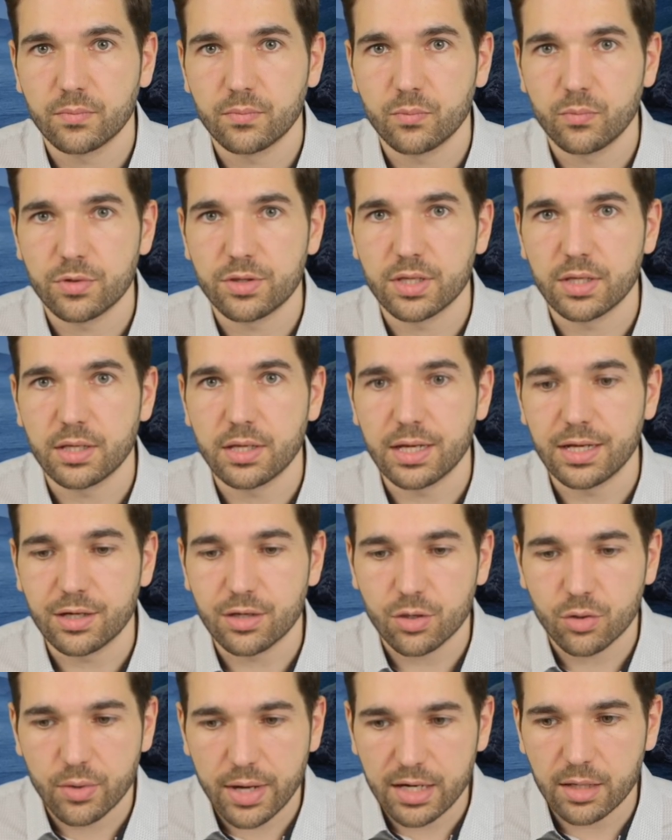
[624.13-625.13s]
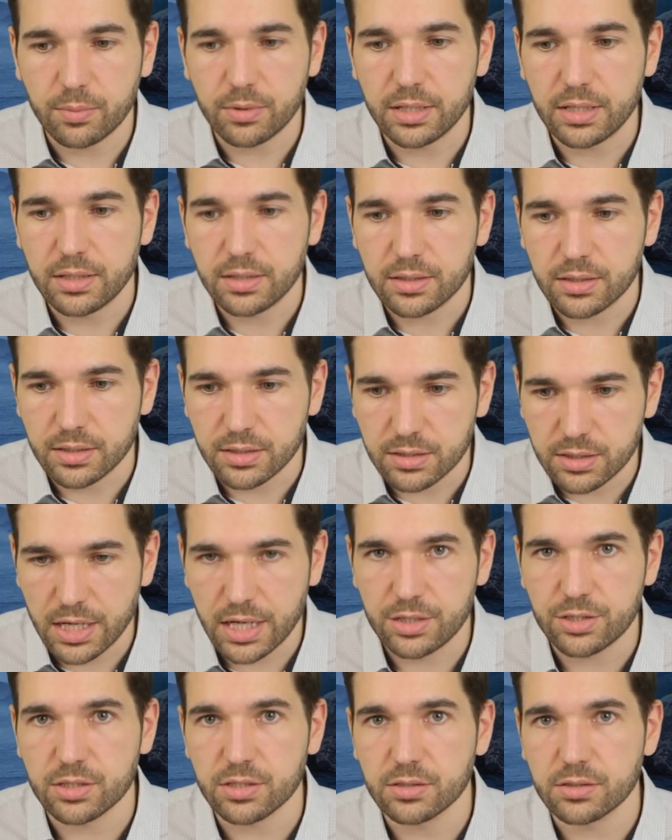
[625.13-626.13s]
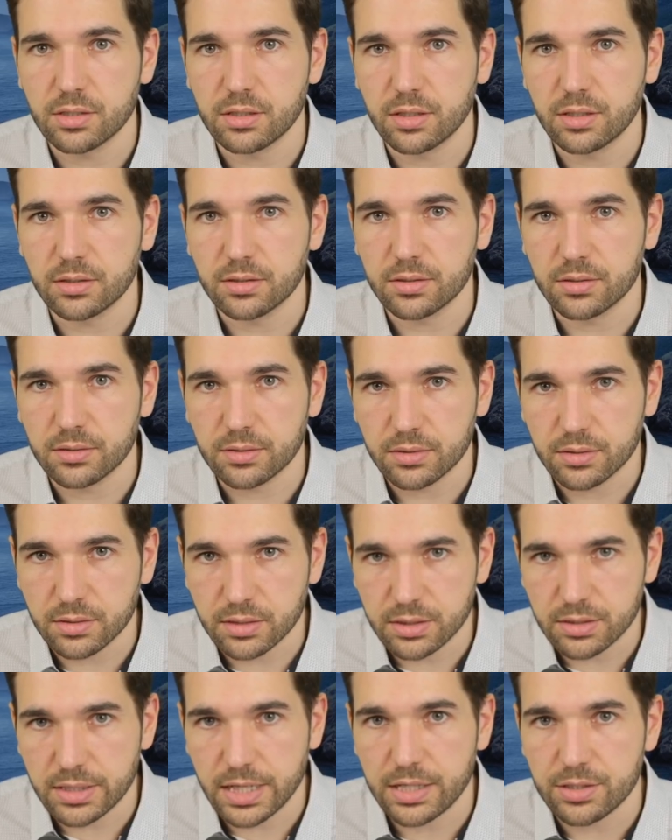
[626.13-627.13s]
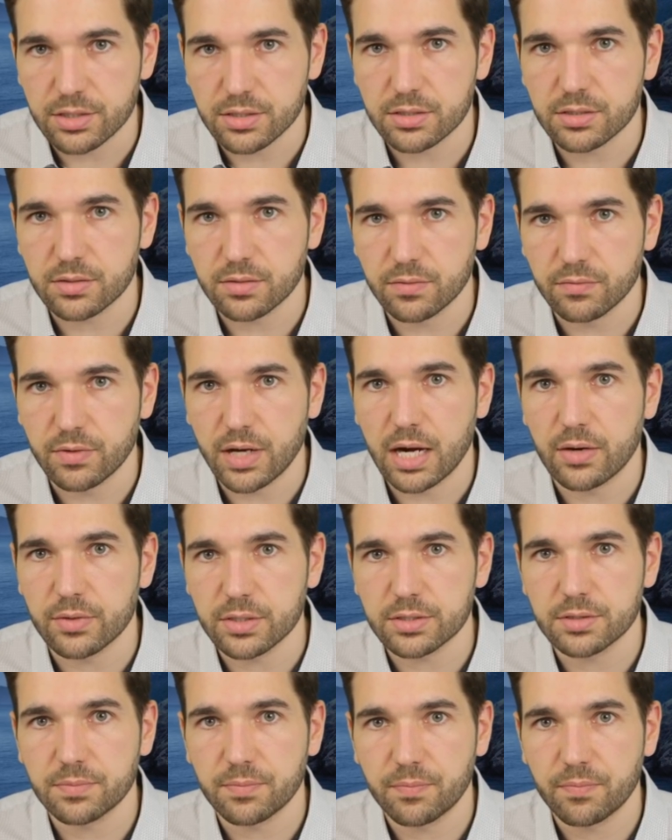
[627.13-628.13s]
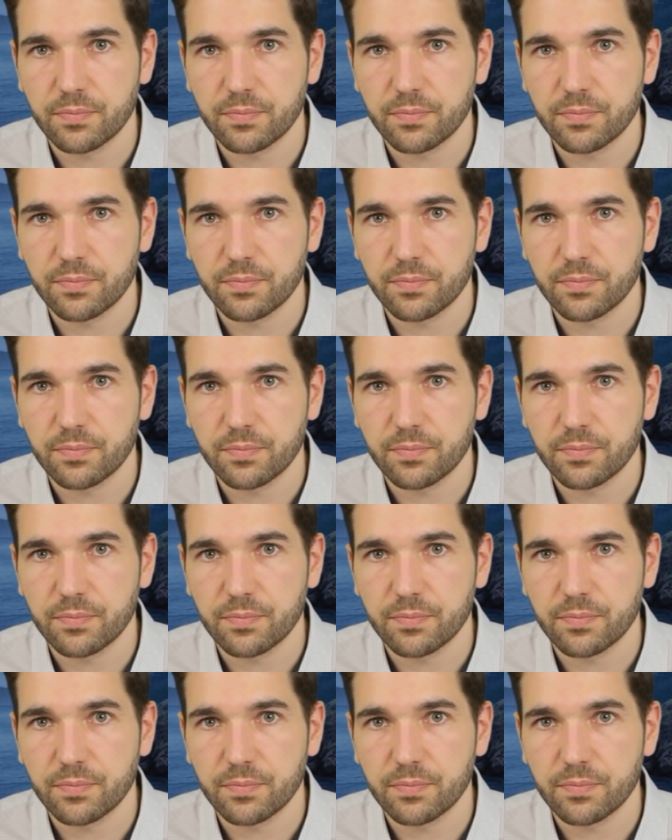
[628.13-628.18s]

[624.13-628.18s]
with an incredibly contagious, uh, contagious virus.